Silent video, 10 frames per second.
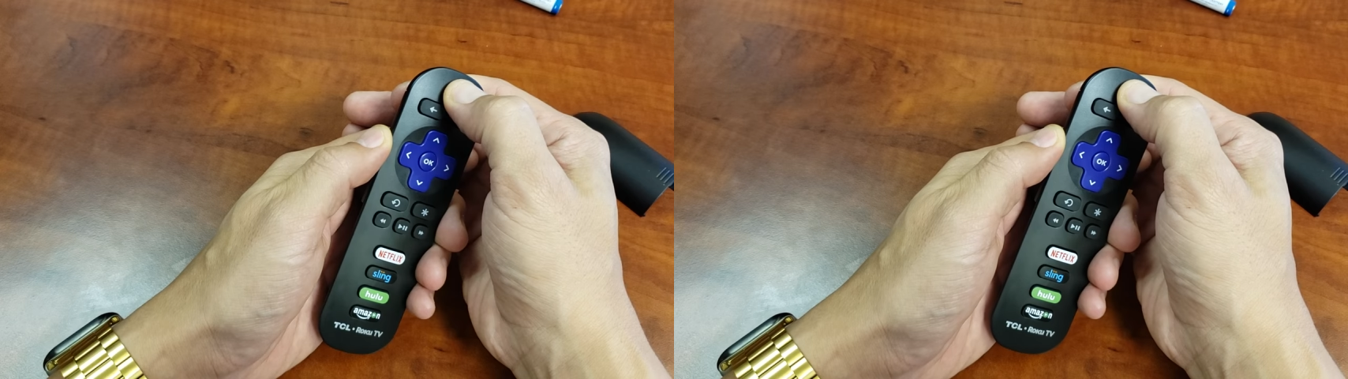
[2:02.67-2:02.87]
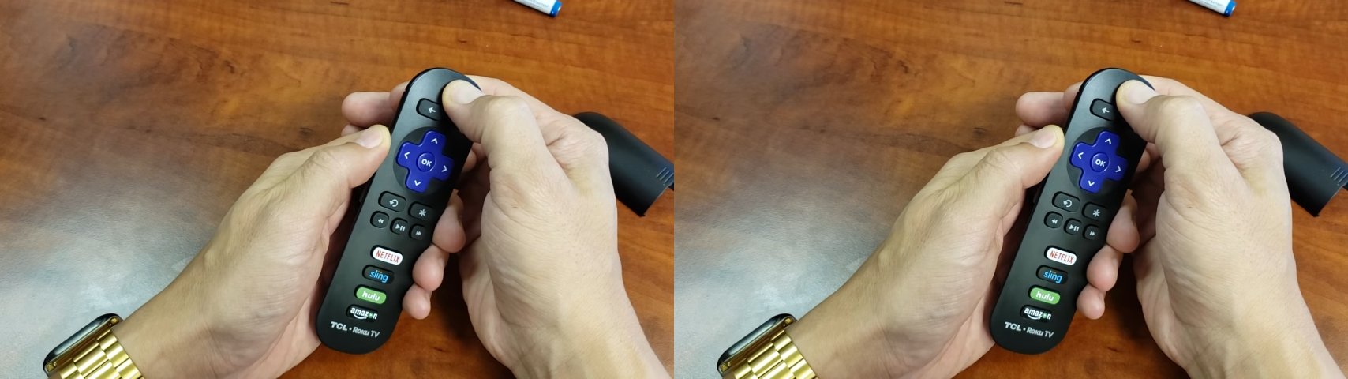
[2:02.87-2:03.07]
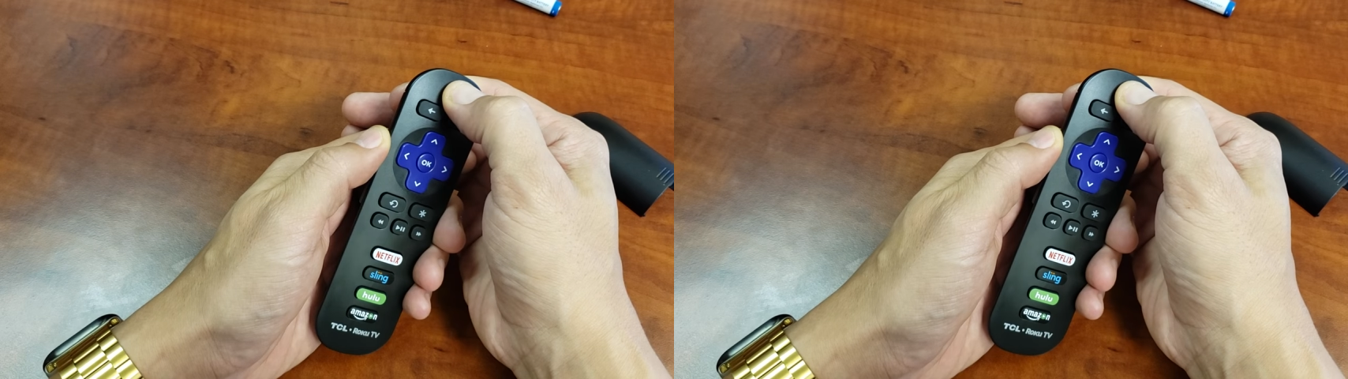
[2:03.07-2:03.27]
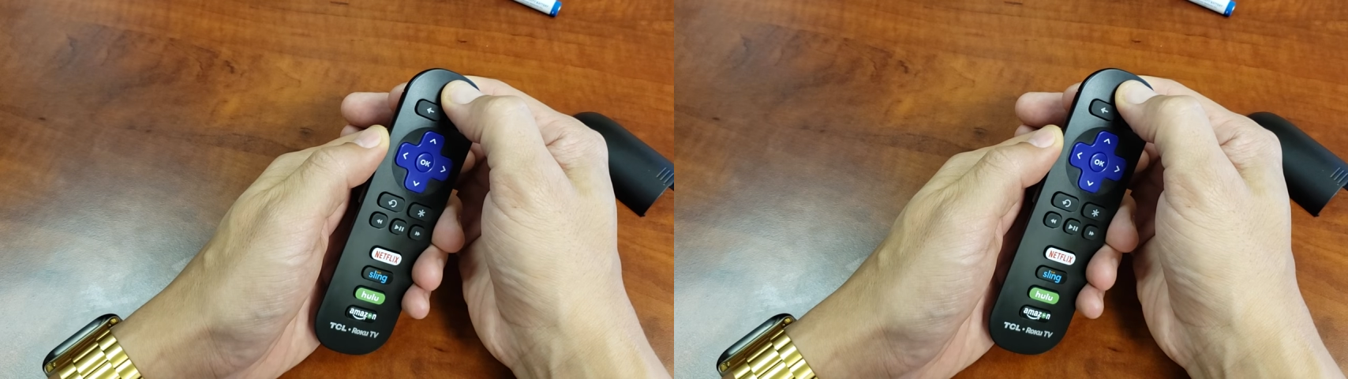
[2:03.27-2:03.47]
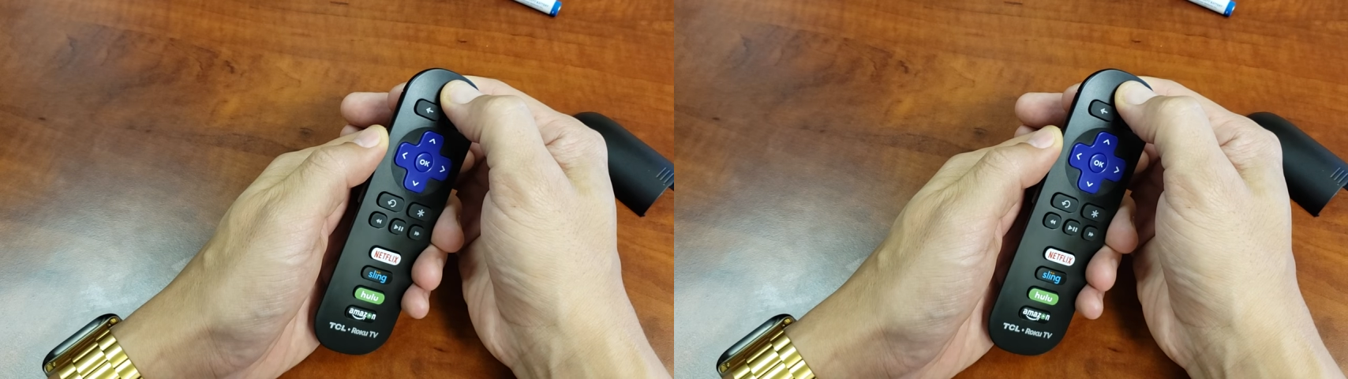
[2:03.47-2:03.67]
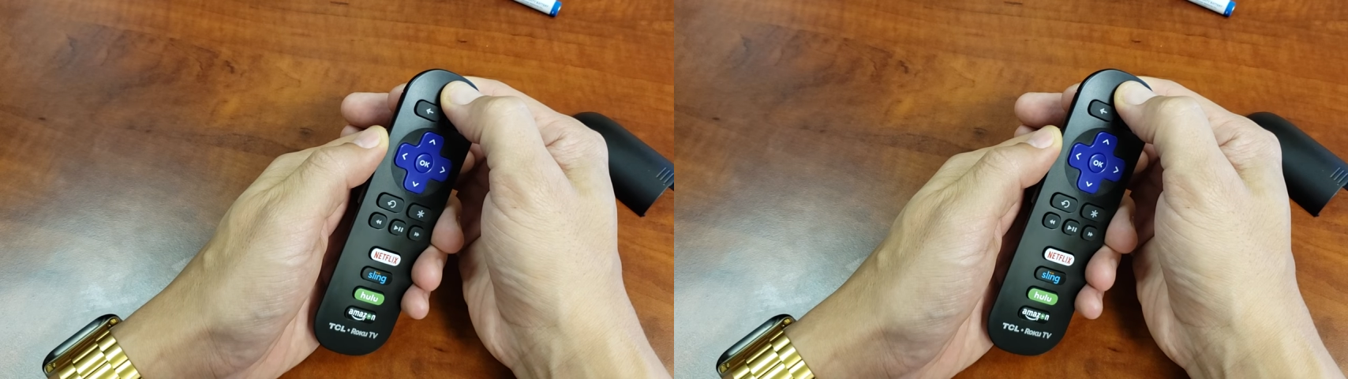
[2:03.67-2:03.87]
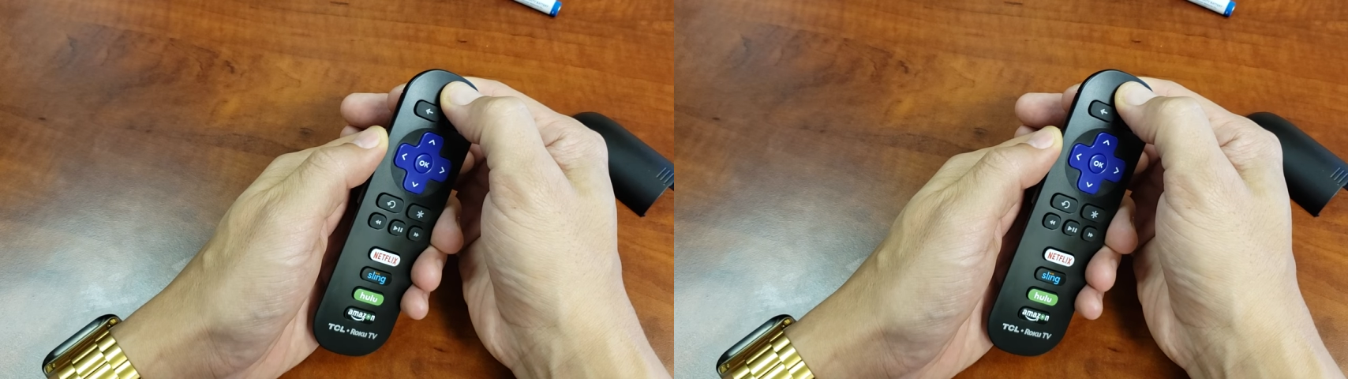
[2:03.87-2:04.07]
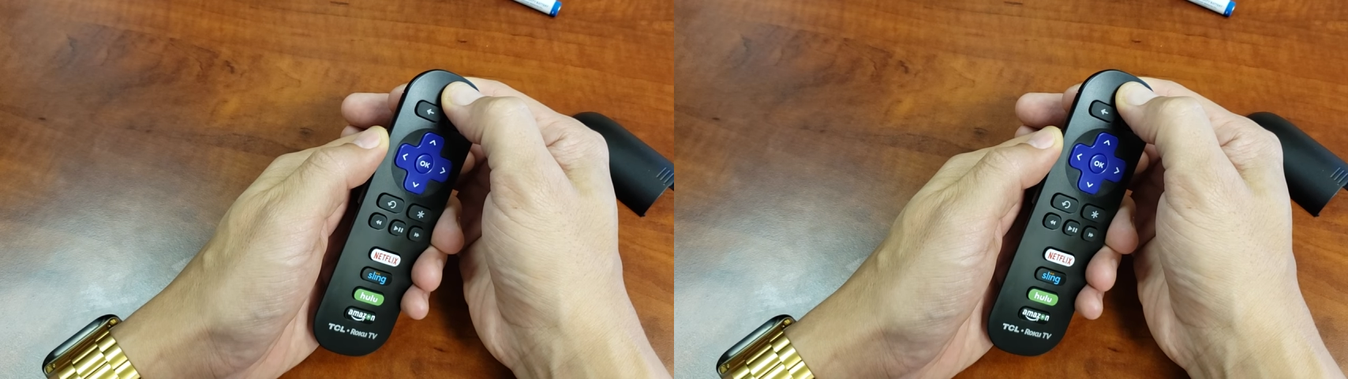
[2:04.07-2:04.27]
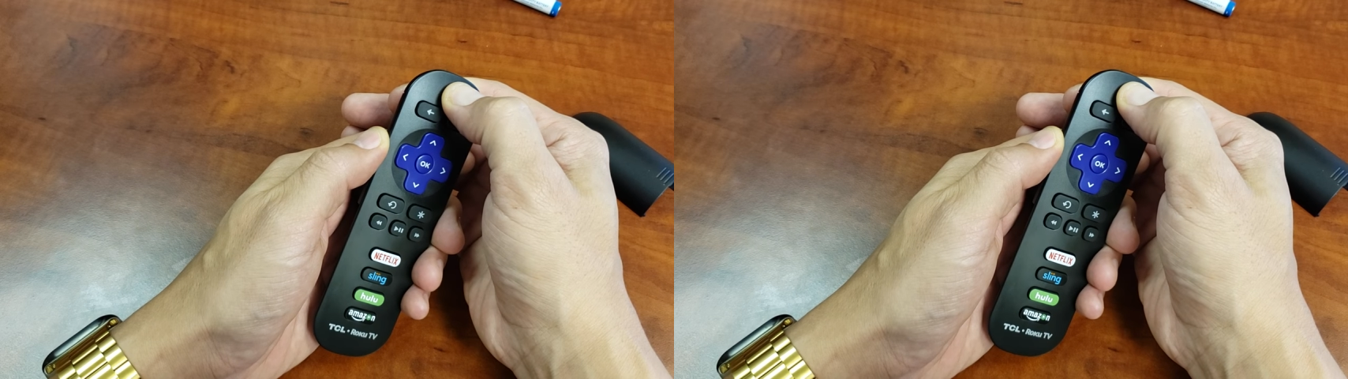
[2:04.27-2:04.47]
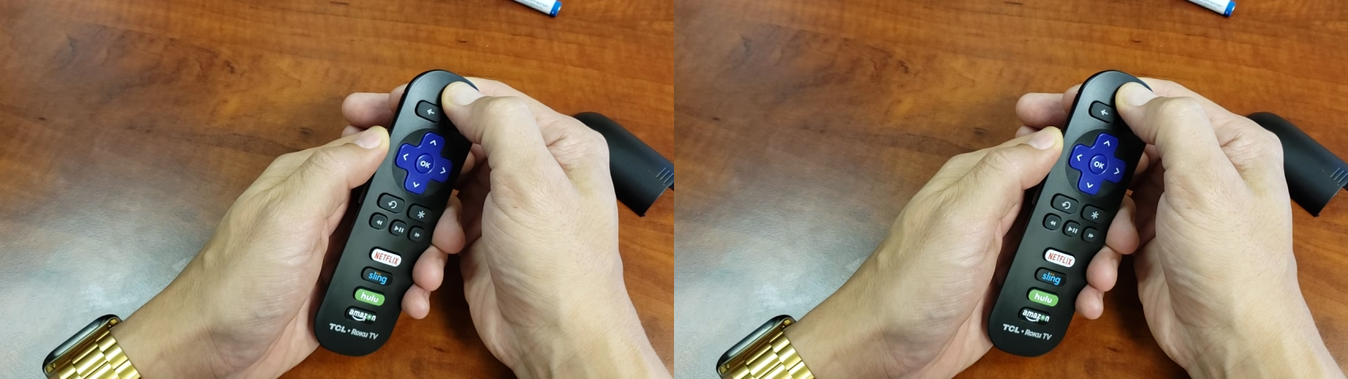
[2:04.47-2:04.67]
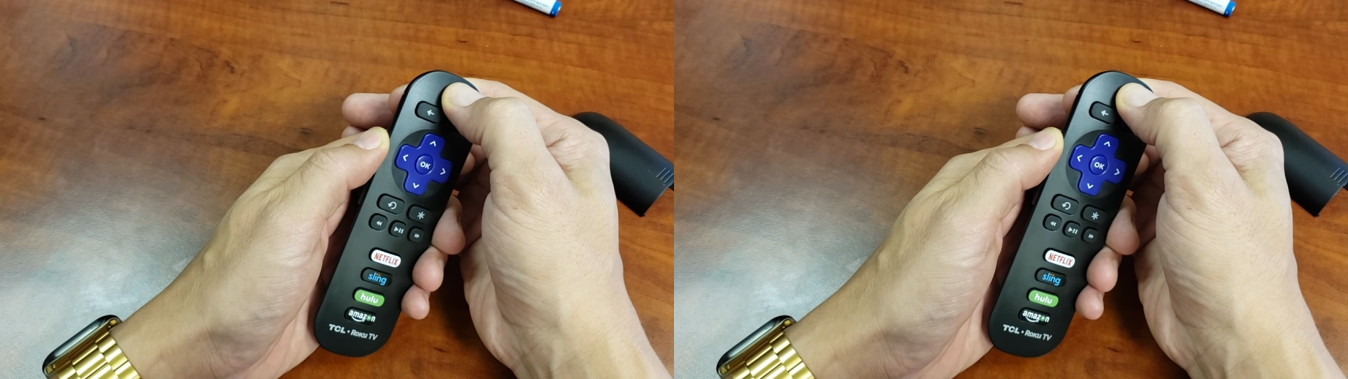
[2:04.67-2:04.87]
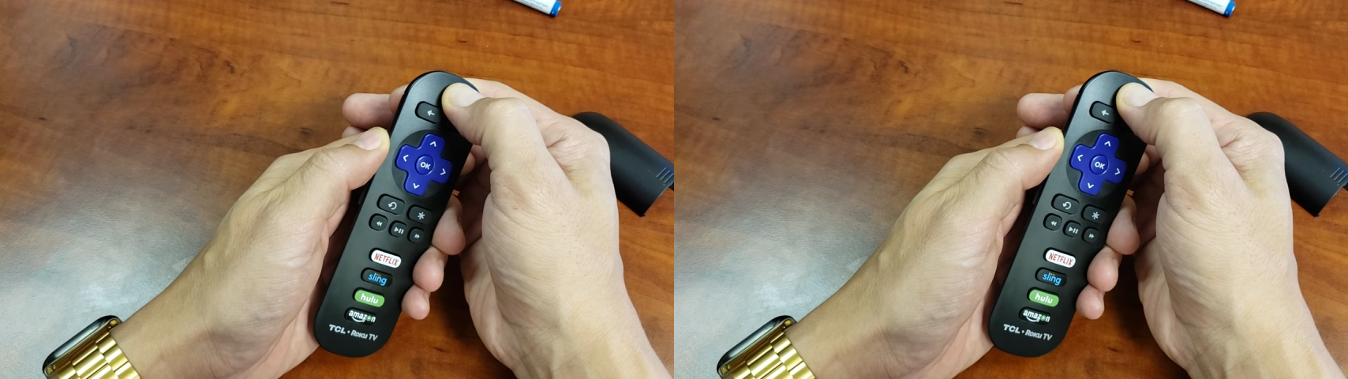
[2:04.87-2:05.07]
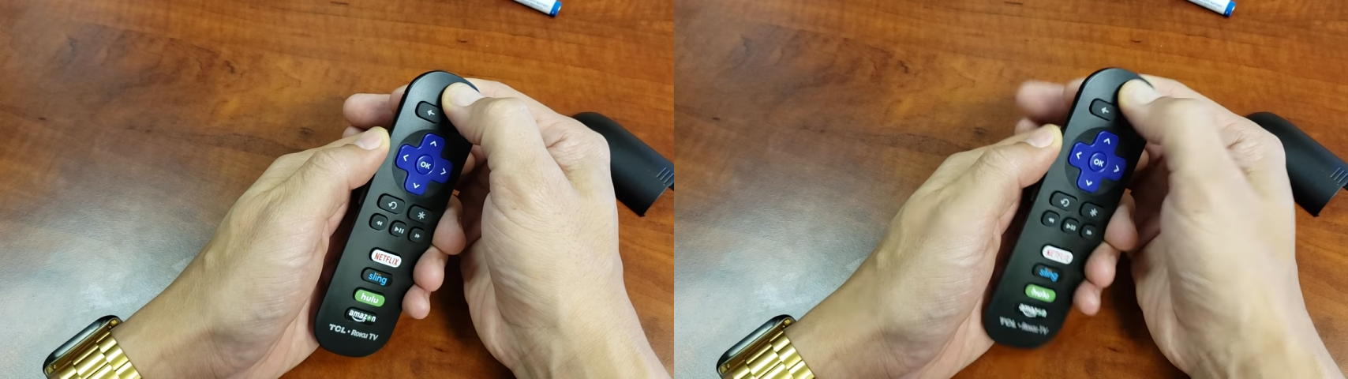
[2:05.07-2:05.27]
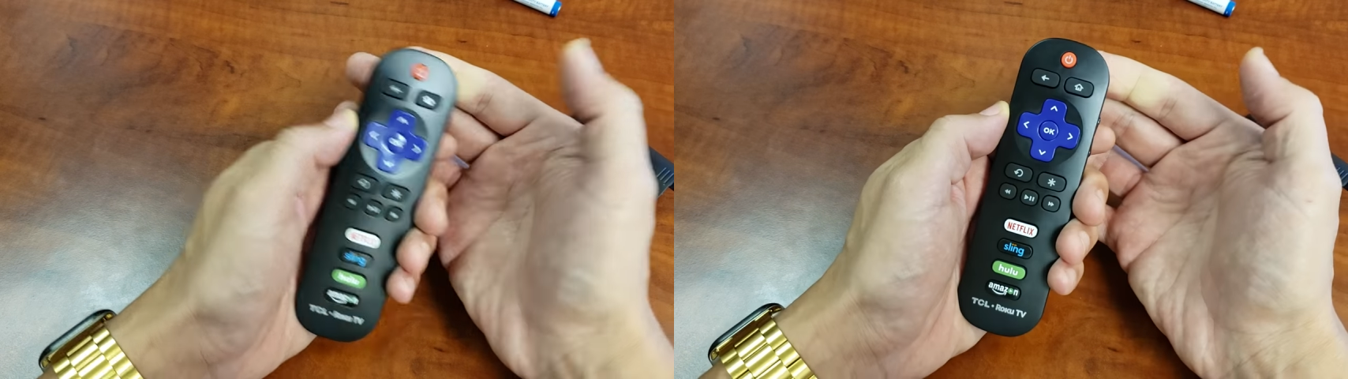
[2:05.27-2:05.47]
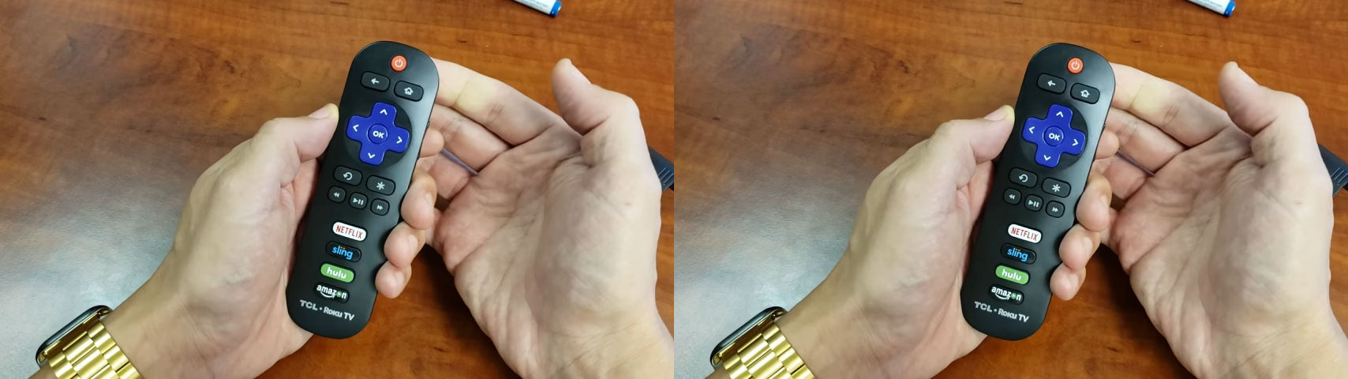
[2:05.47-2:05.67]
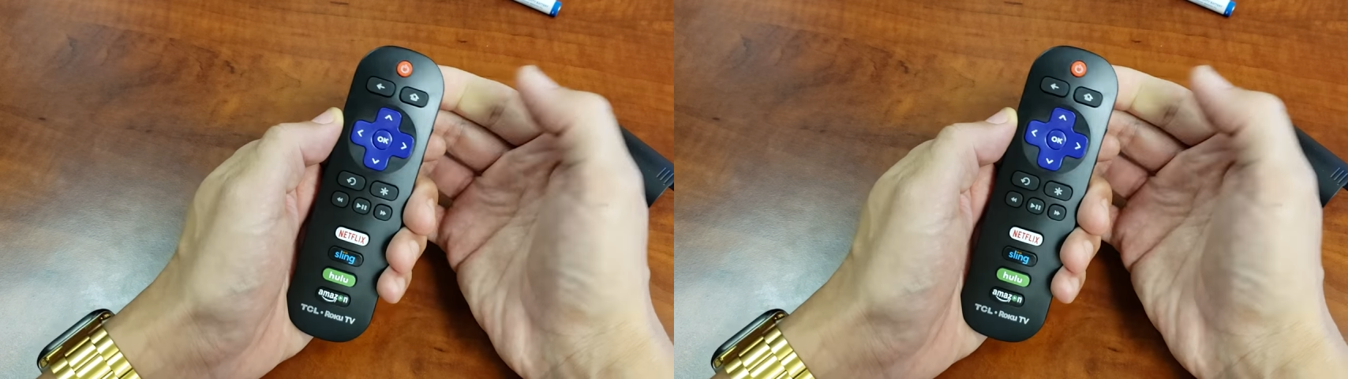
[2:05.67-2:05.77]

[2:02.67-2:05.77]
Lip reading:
Nobody's mouth can be seen.